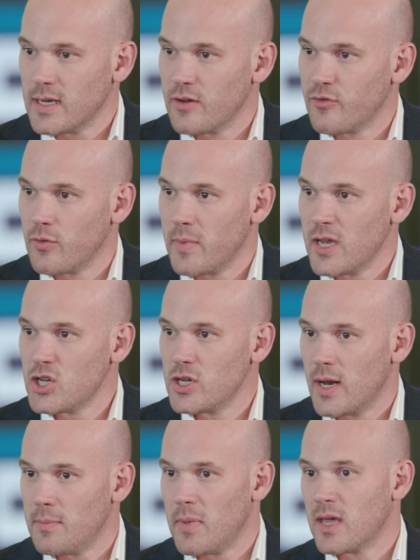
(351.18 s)
information
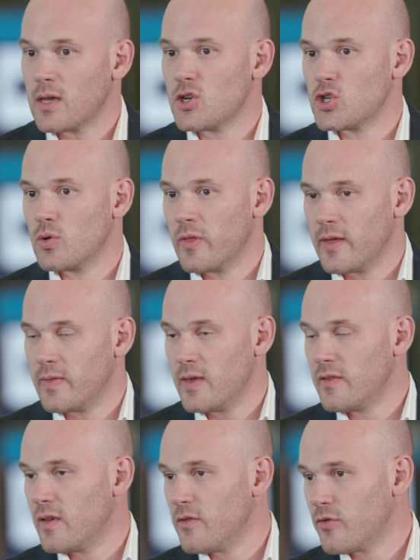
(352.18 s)
and making sure that
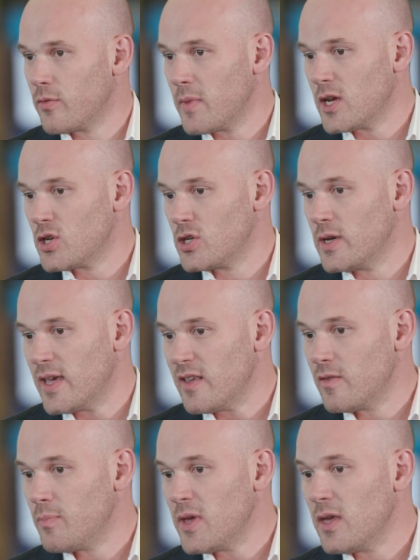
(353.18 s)
this information
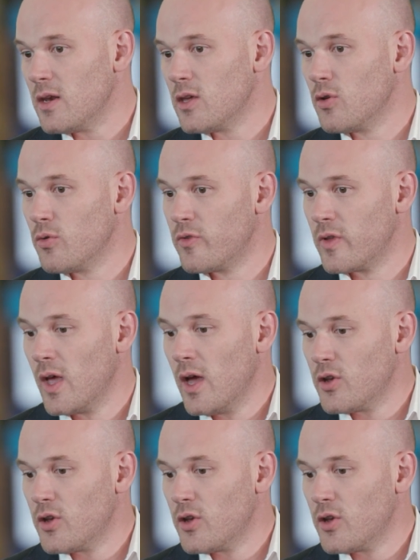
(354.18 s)
is being used